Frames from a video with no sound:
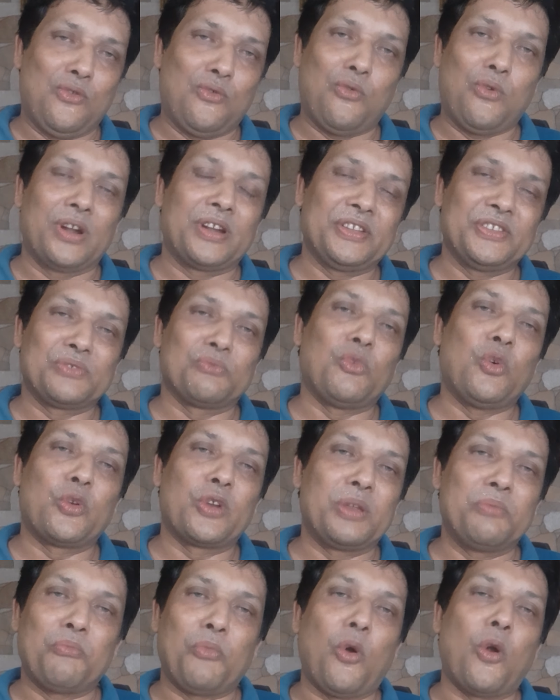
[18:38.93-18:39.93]
What is
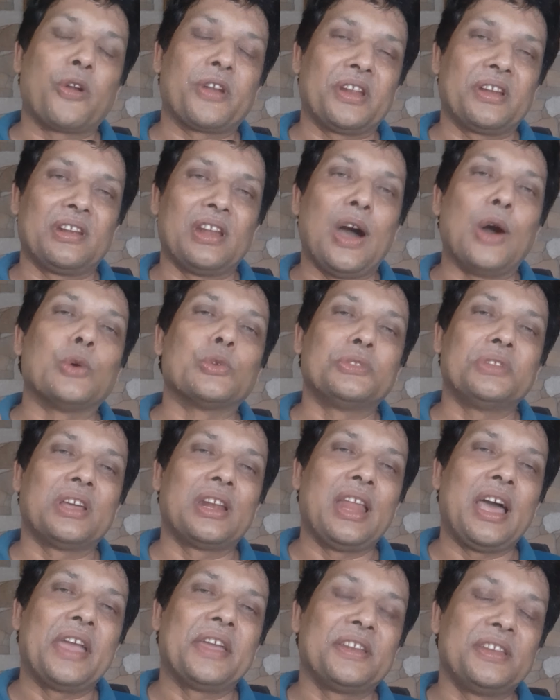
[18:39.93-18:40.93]
more important down the
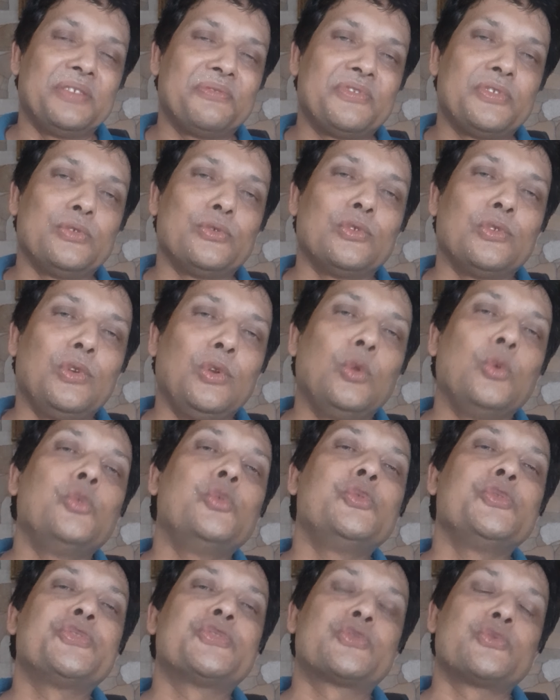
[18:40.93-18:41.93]
line, if you
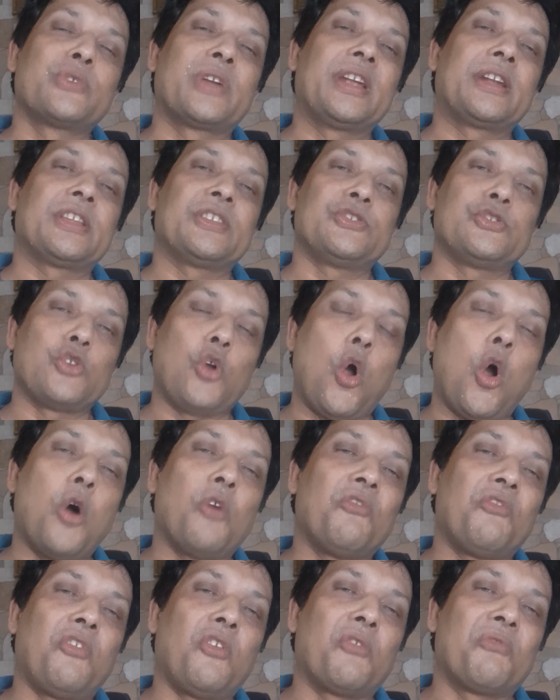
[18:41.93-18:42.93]
lose to get a
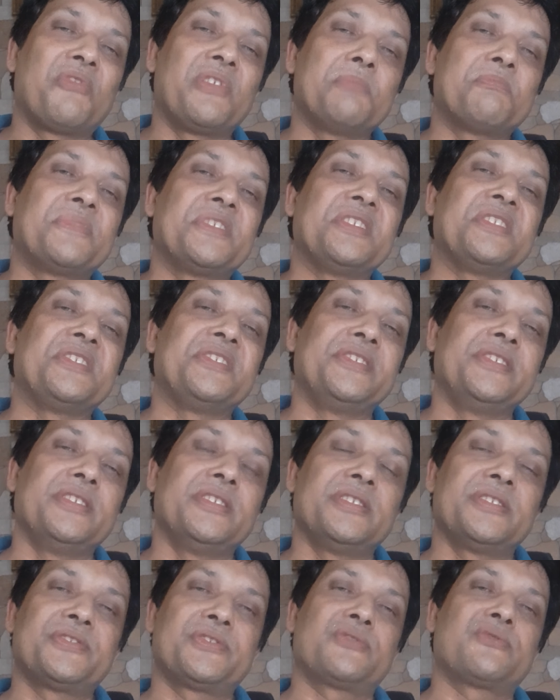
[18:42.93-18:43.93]
job for 15
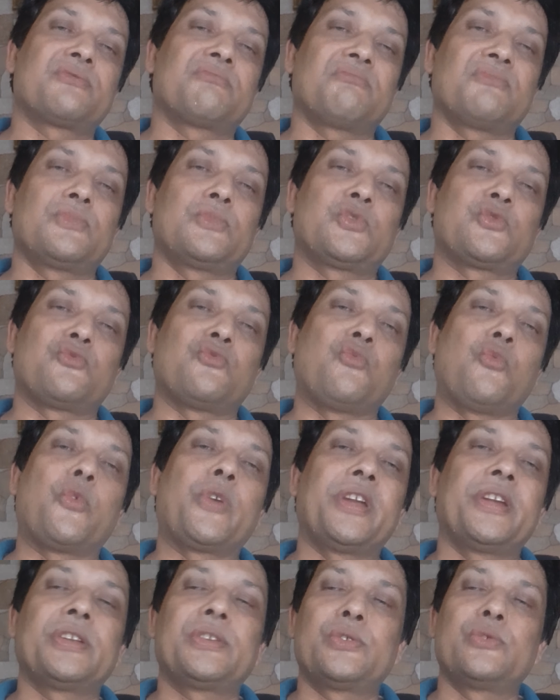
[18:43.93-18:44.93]
years to
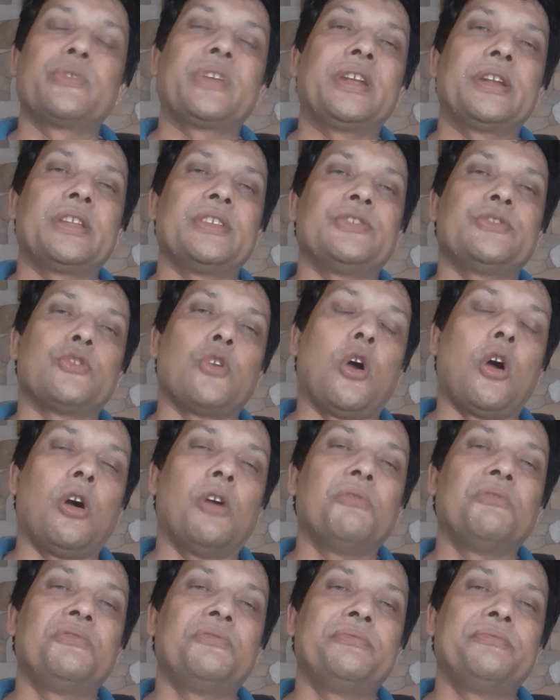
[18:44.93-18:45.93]
wait to get a
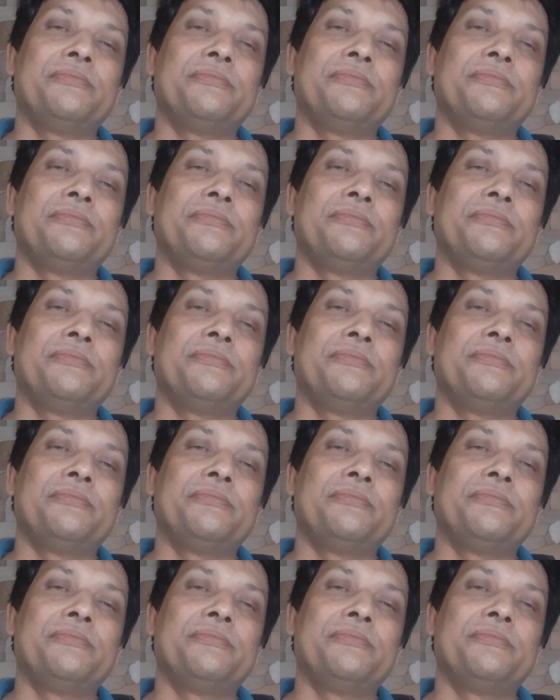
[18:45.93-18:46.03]
job,